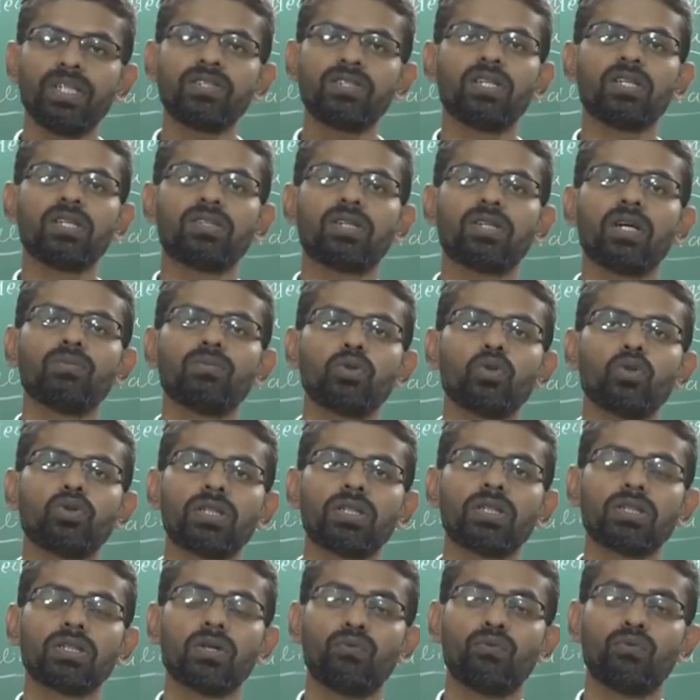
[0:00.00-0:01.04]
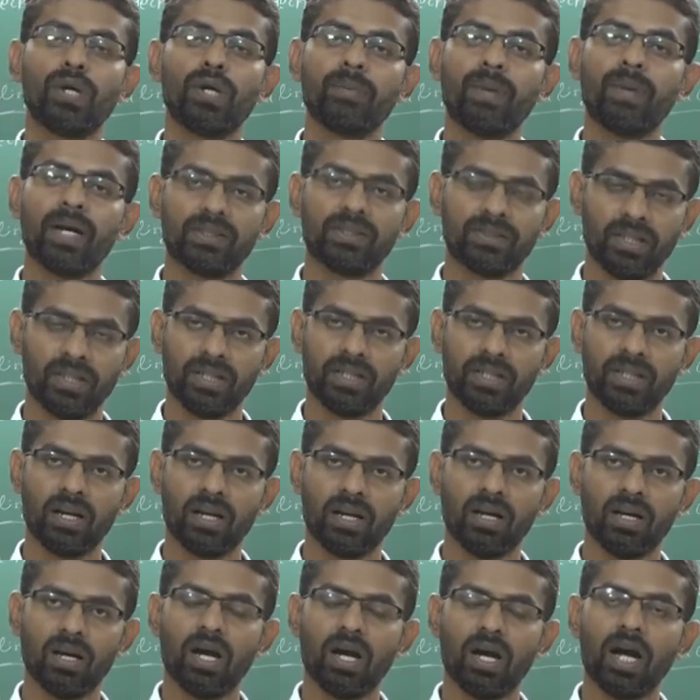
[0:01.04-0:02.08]
This system uses a feedback
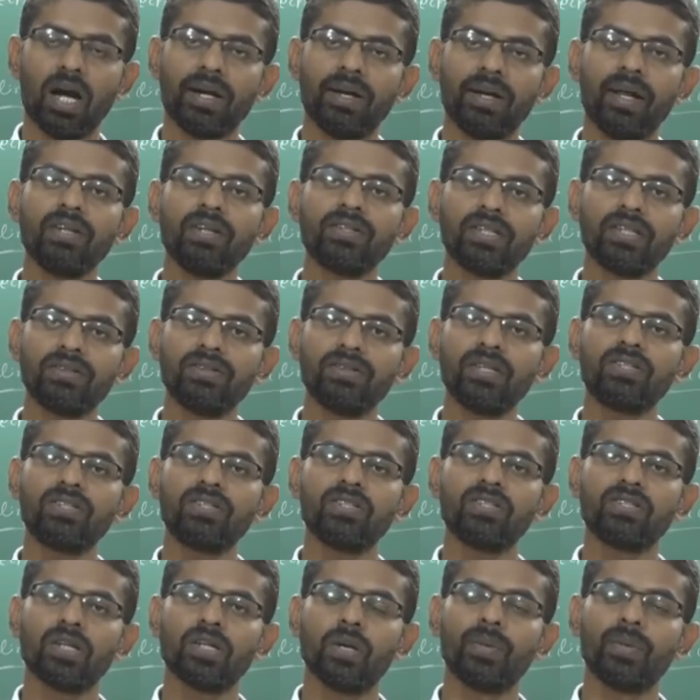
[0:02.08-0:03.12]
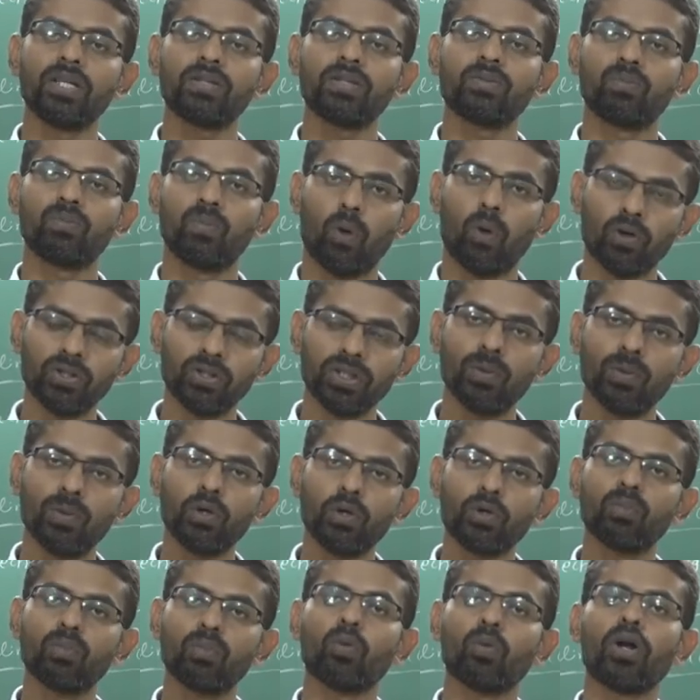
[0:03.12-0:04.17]
signal, and hence in this system it is
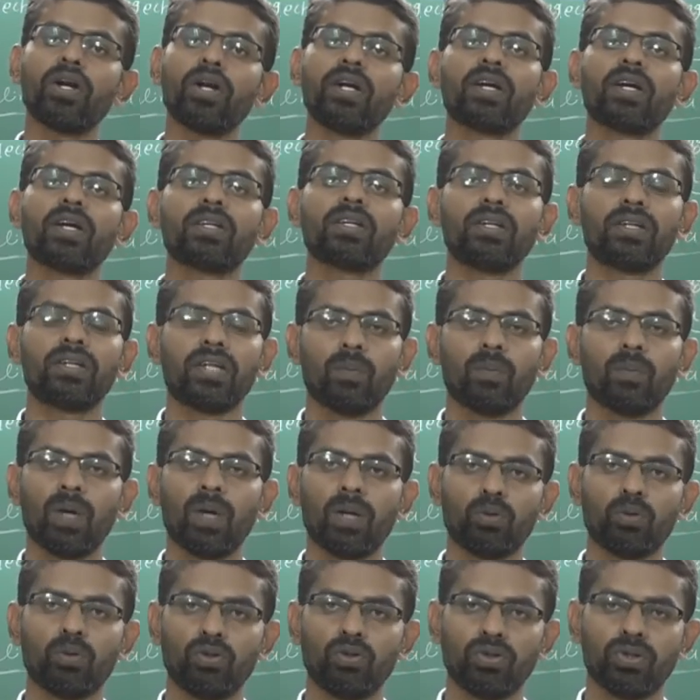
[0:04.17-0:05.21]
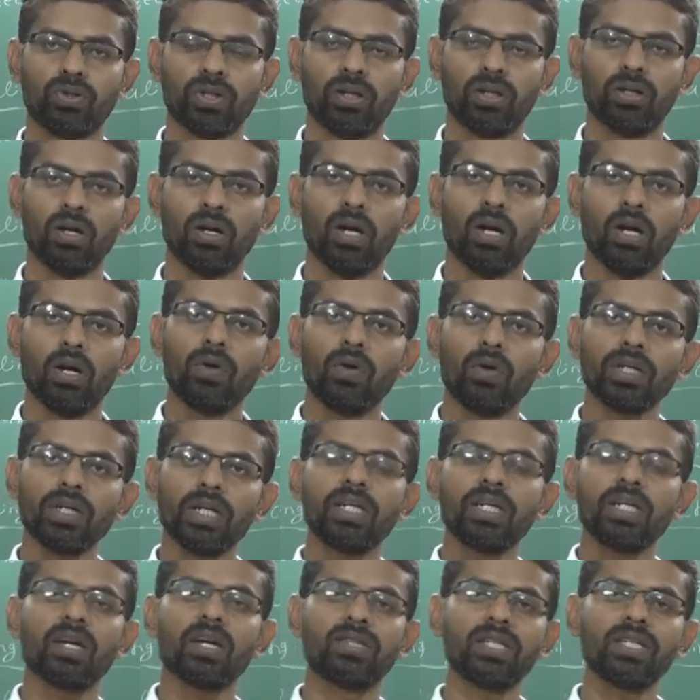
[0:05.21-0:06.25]
possible to monitor the table position.
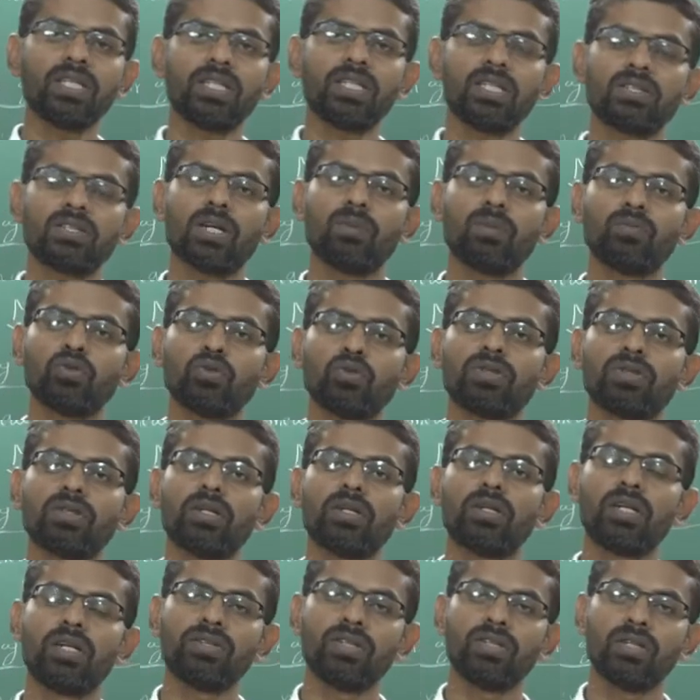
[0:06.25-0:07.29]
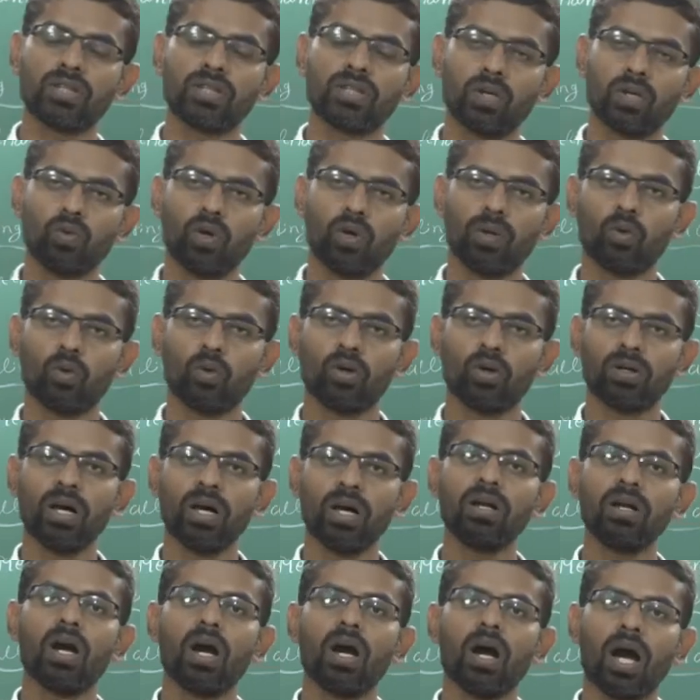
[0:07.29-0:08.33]
Okay, here this system uses the DC servo
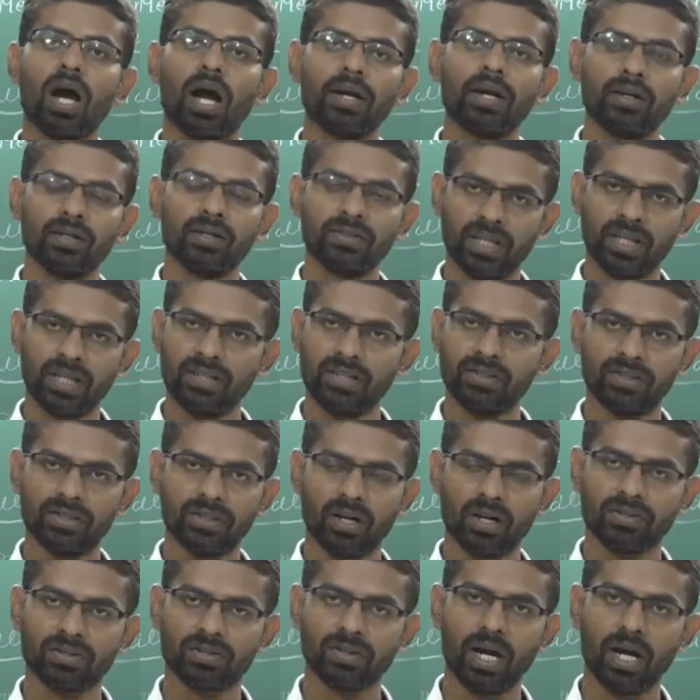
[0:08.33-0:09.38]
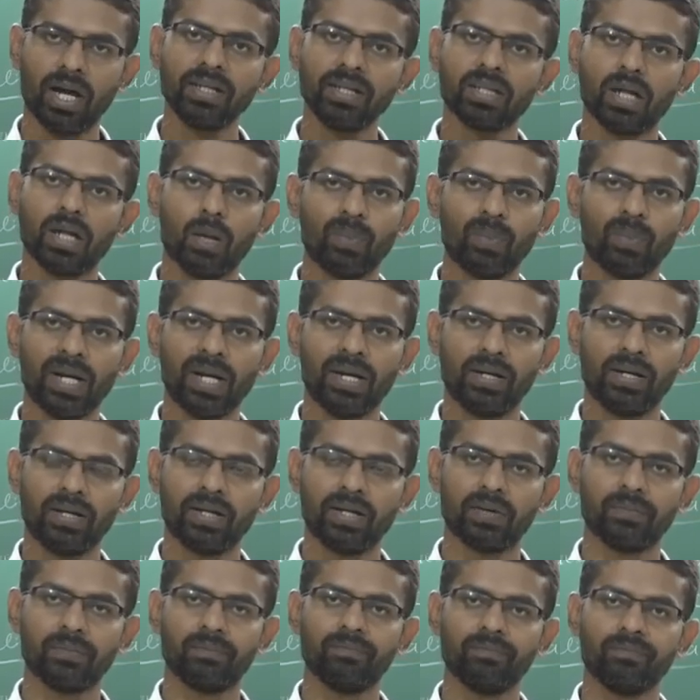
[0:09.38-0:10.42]
motor and the sensors and
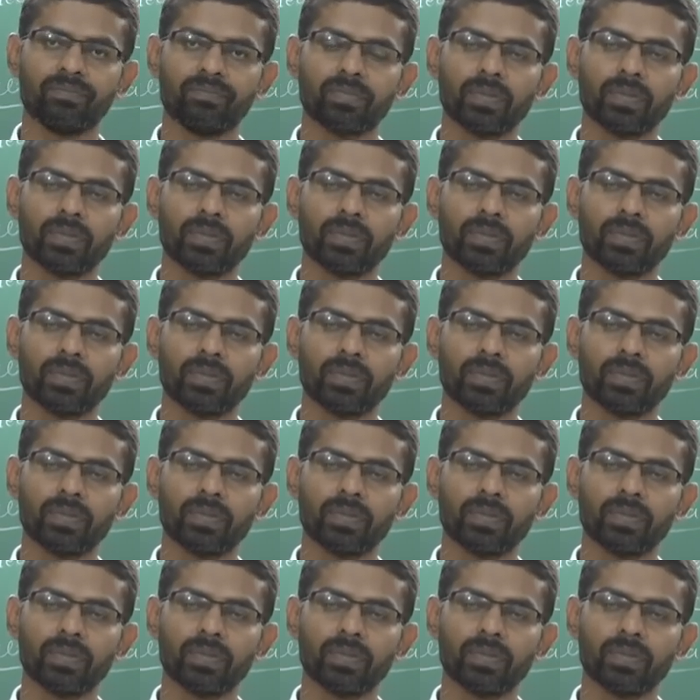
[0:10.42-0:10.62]
comparator.